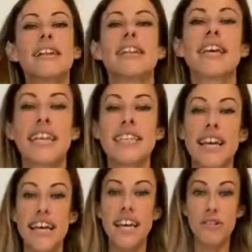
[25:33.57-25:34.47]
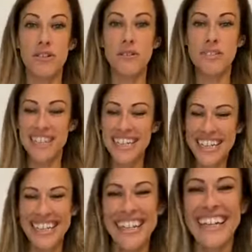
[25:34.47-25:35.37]
Yeah, that's how you get recruits.
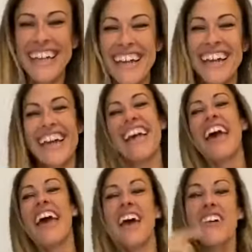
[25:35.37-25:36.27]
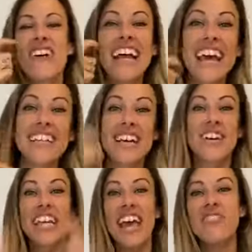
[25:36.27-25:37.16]
right, guys, I'm
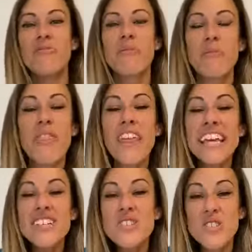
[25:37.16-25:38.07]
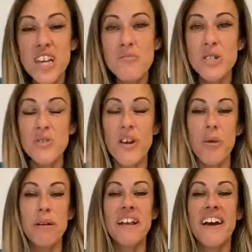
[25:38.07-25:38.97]
going to go. But thank you so much for
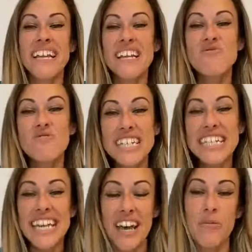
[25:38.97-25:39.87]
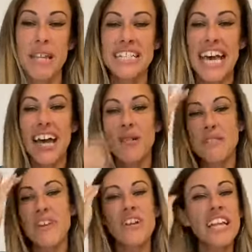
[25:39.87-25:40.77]
hopping on. And I really hope that's
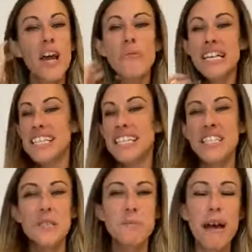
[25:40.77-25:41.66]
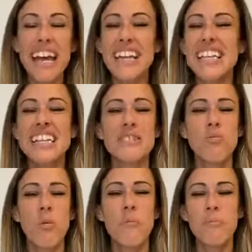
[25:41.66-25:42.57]
helped. I really hope that's inspired at least
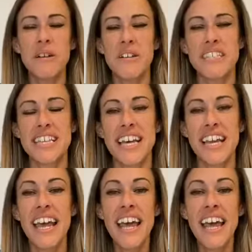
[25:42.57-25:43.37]
one person.